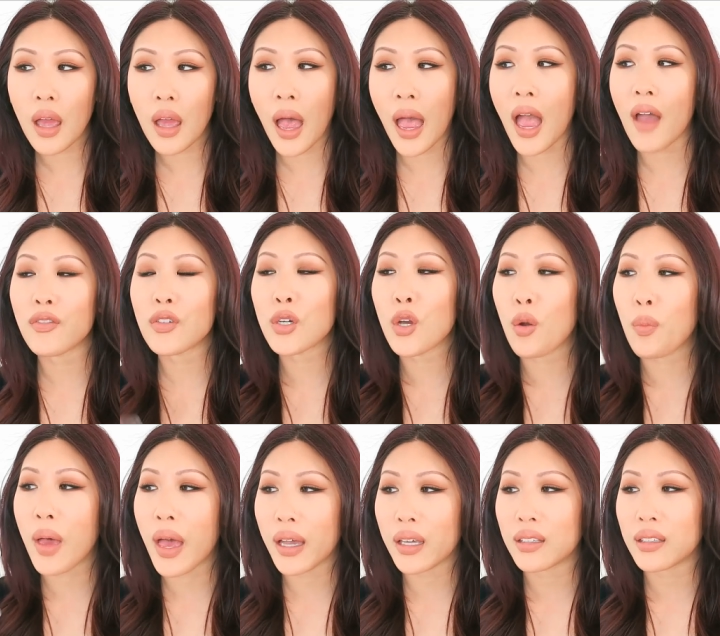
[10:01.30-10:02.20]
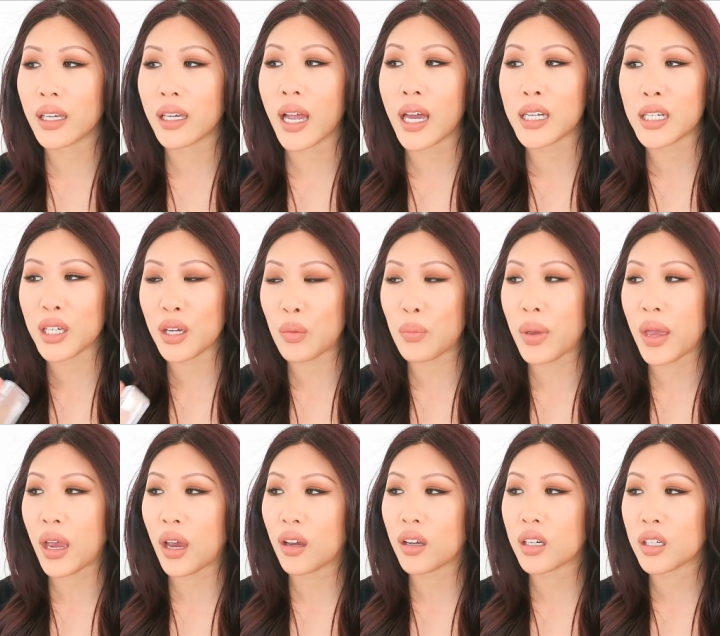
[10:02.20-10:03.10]
I have to go back and like kind of
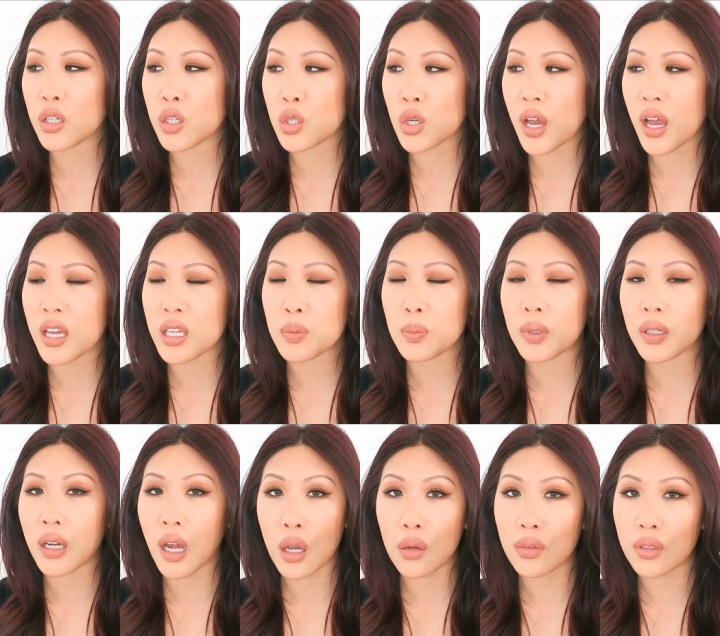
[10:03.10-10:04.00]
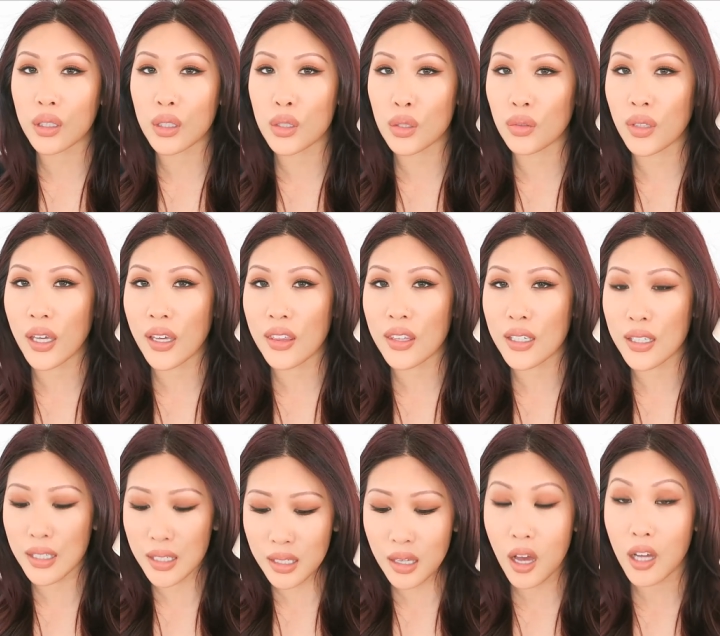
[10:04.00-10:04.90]
compare and contrast, but I really do like
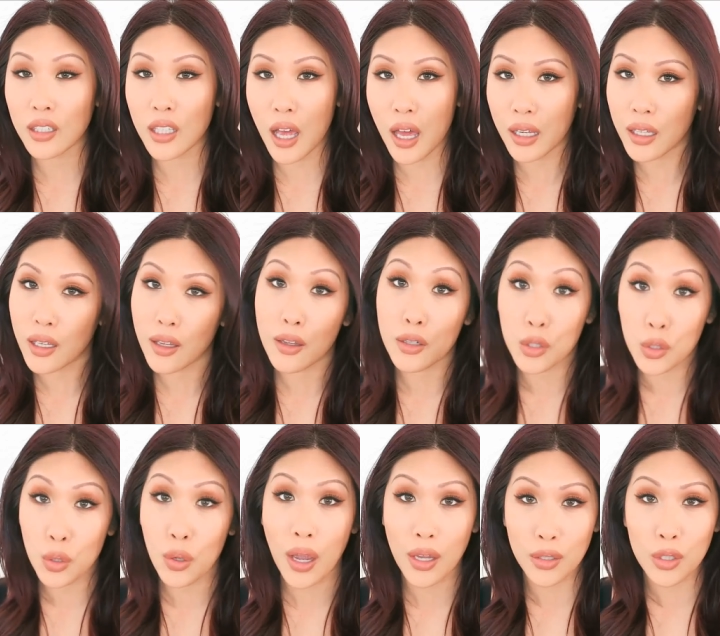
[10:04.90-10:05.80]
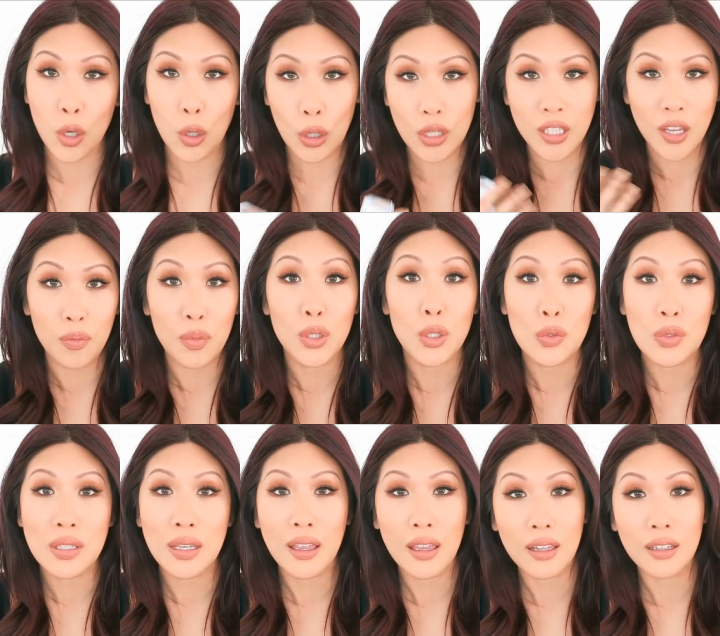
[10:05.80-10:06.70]
this a lot, as you guys know, because I've been
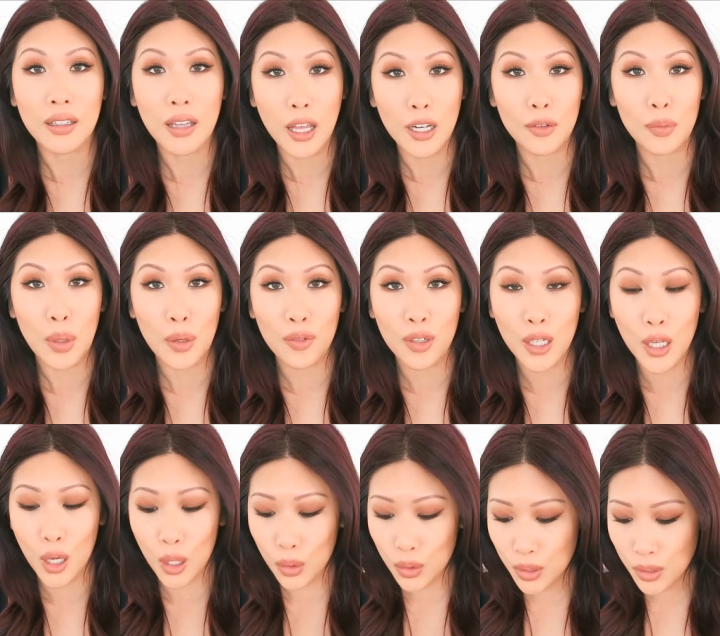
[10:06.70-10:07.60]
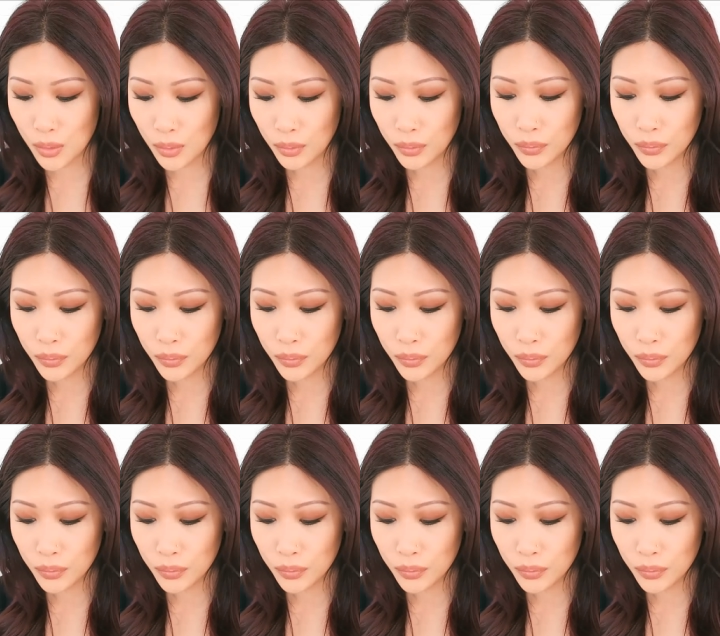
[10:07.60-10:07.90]
using it in a lot of my videos.